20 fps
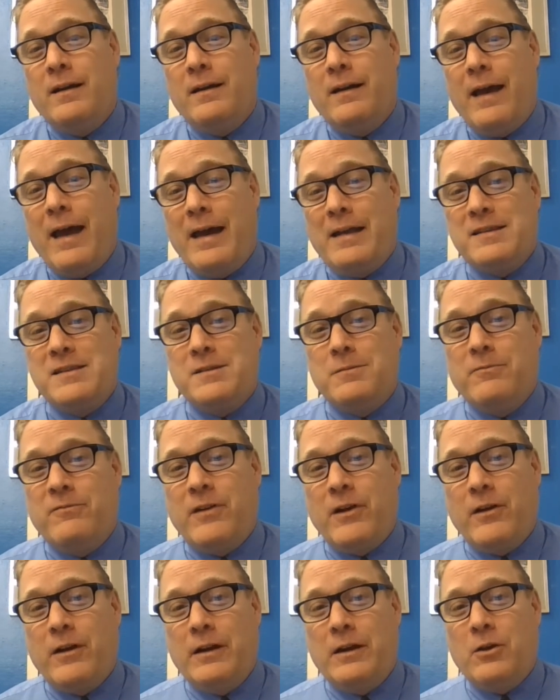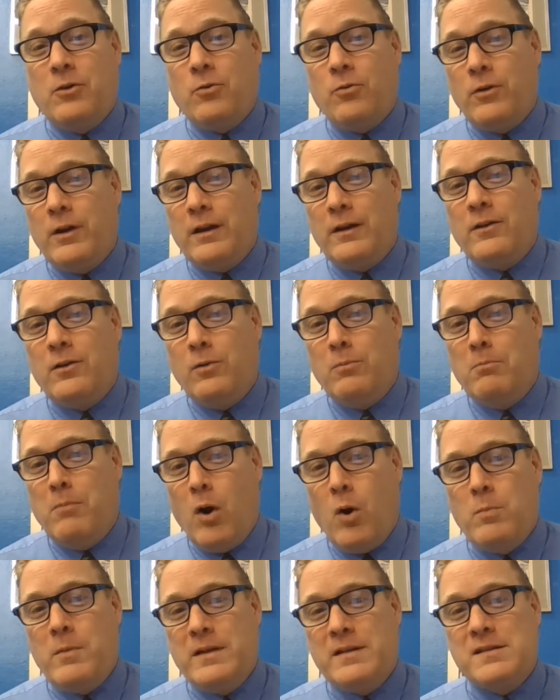at some very critical
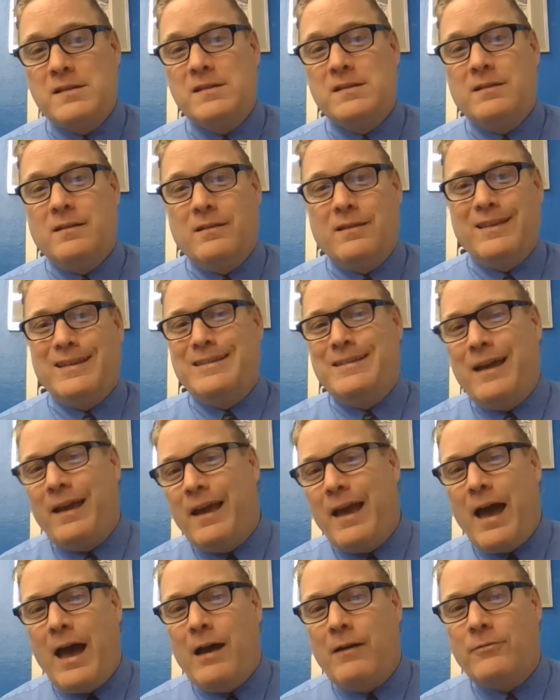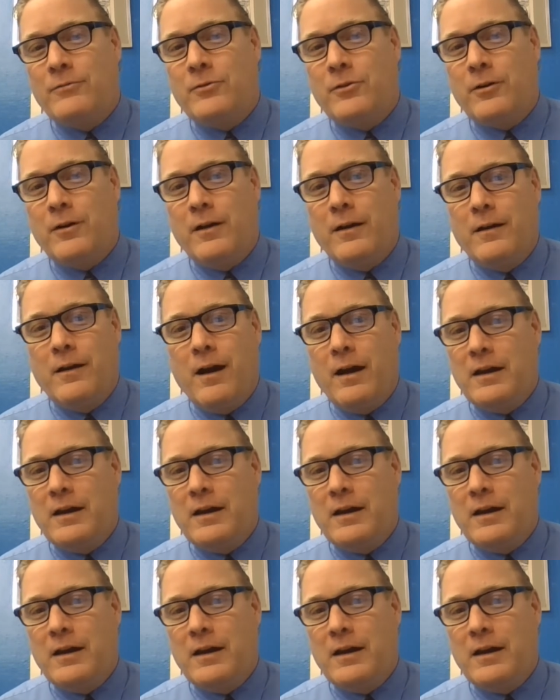moments the day after a